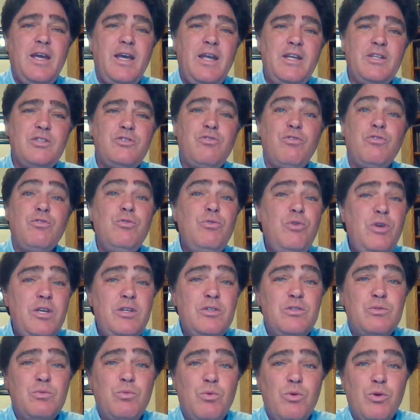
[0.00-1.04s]
and it's through
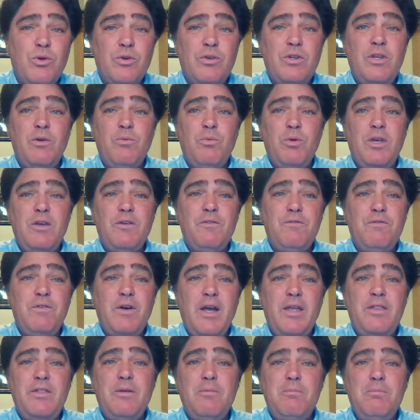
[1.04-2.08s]
His Word that we can
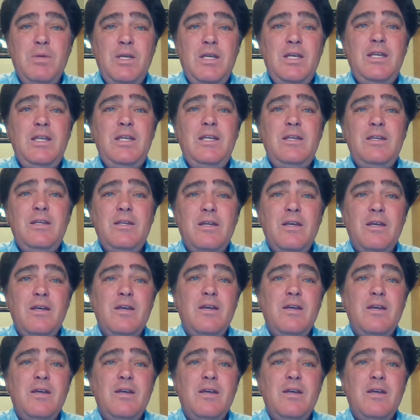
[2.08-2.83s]
find the meaning